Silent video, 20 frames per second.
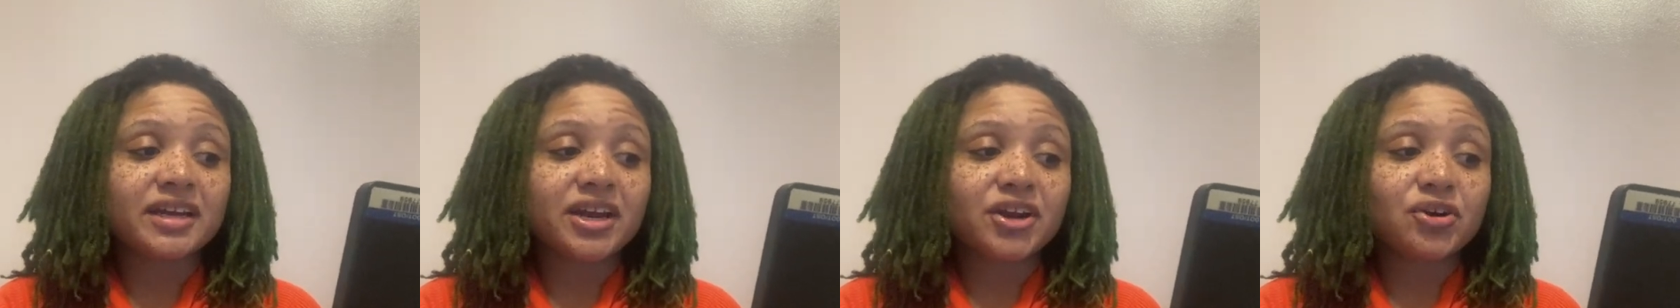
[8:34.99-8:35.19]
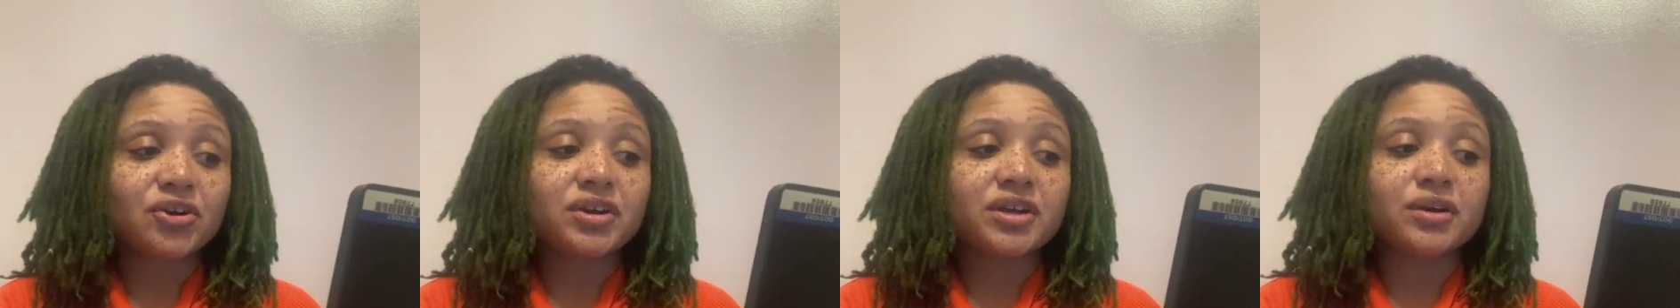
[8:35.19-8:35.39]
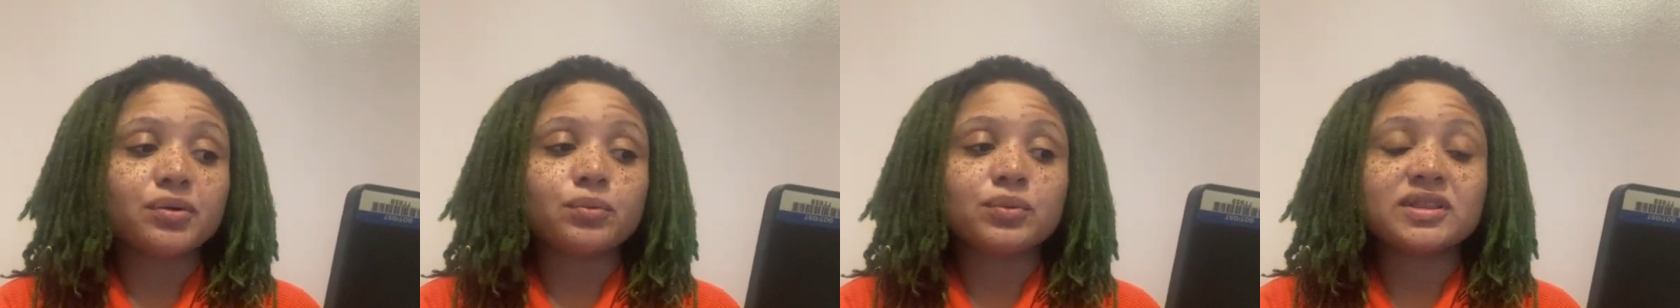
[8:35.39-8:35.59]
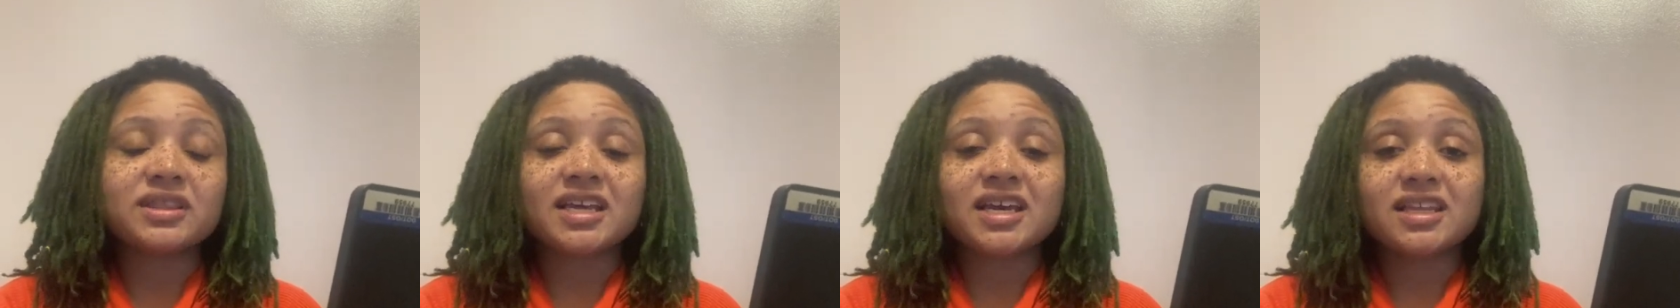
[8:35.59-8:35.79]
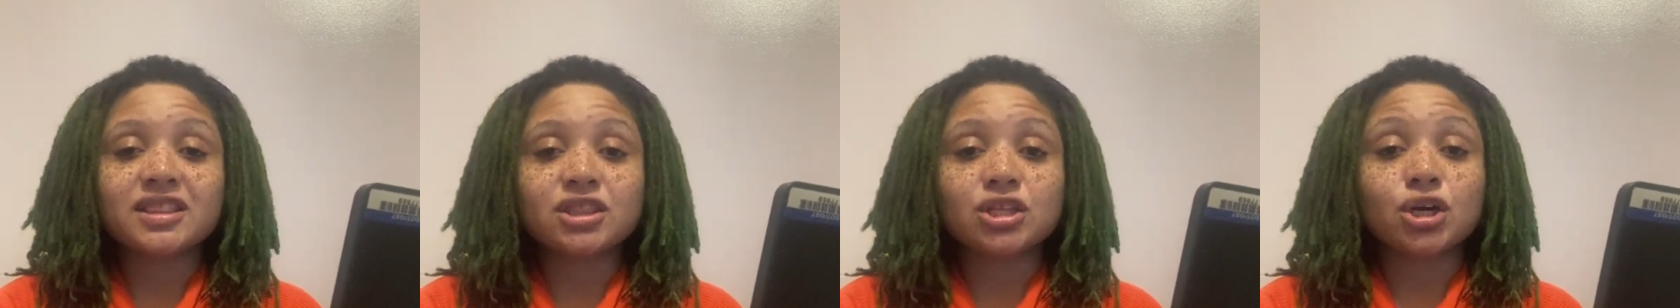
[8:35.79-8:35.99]
area
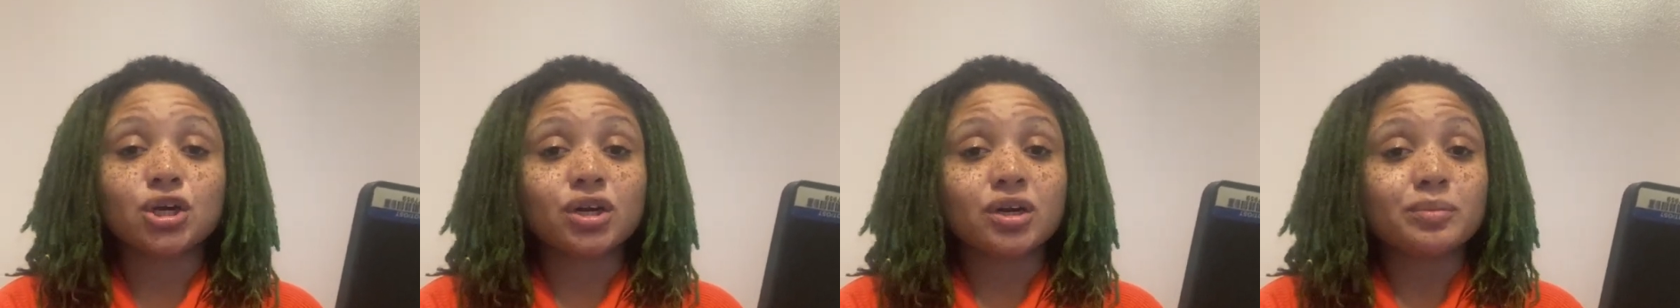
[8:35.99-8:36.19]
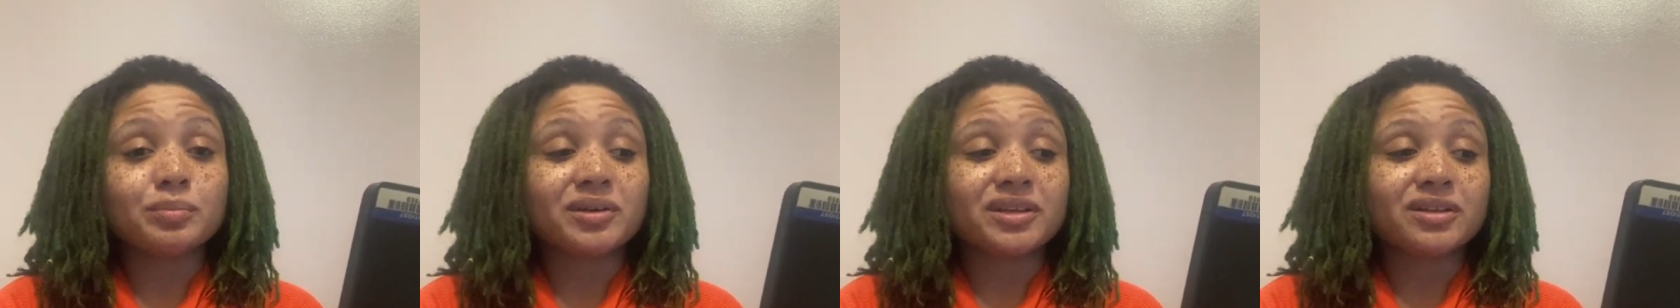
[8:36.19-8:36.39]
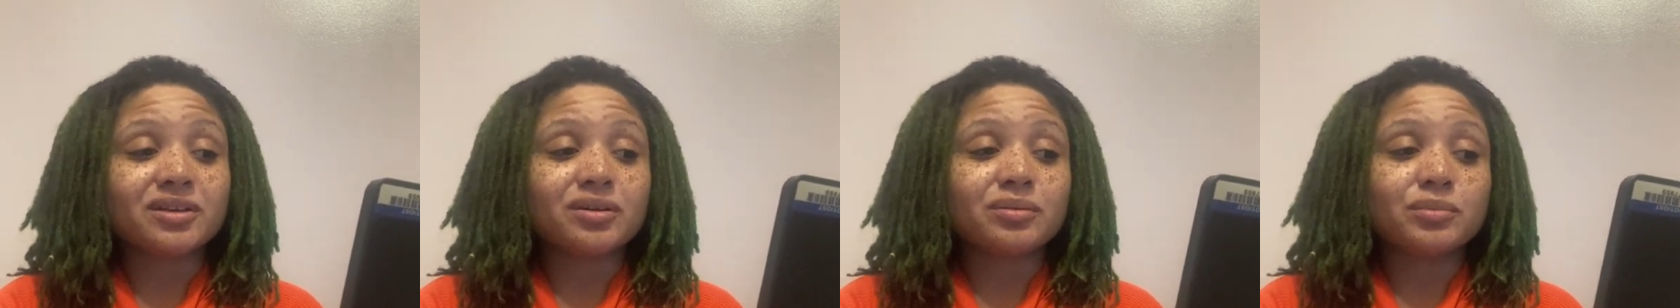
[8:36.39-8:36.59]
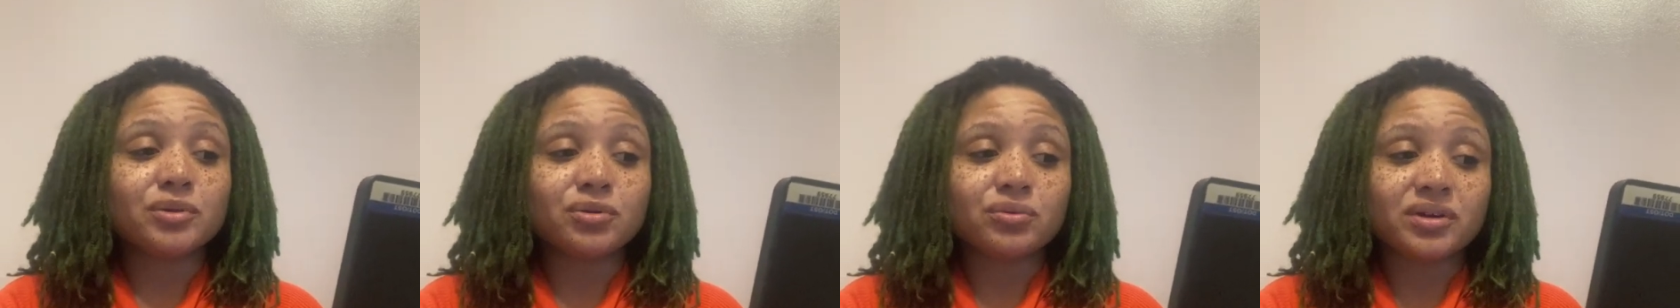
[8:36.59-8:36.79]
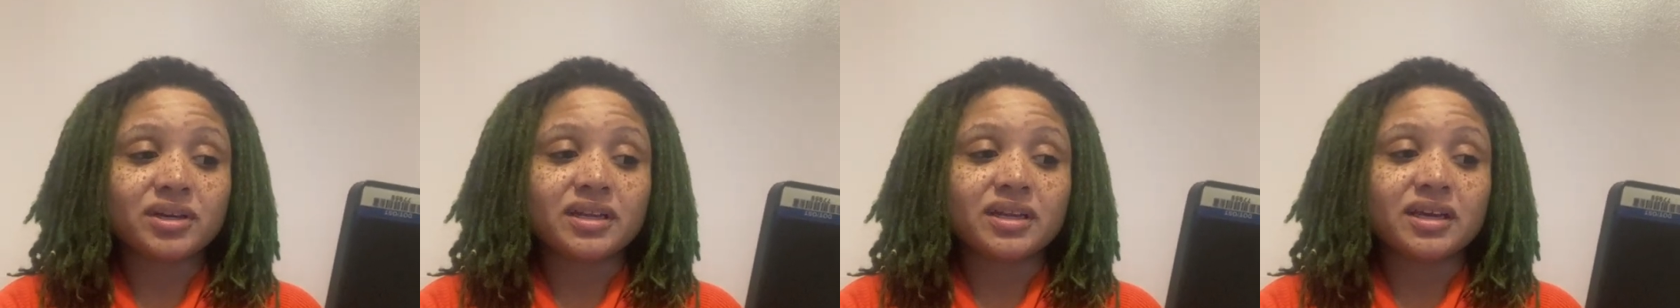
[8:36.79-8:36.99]
within the urban
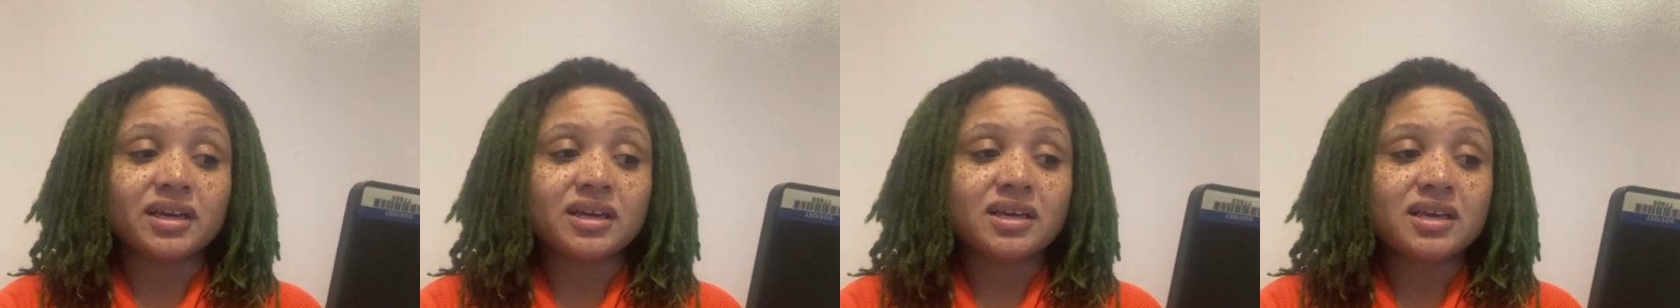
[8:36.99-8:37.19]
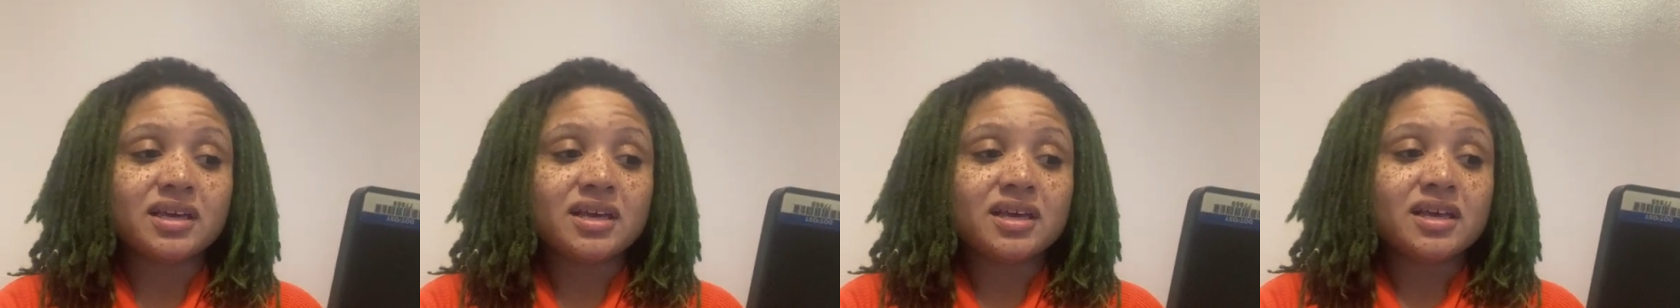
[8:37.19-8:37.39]
community,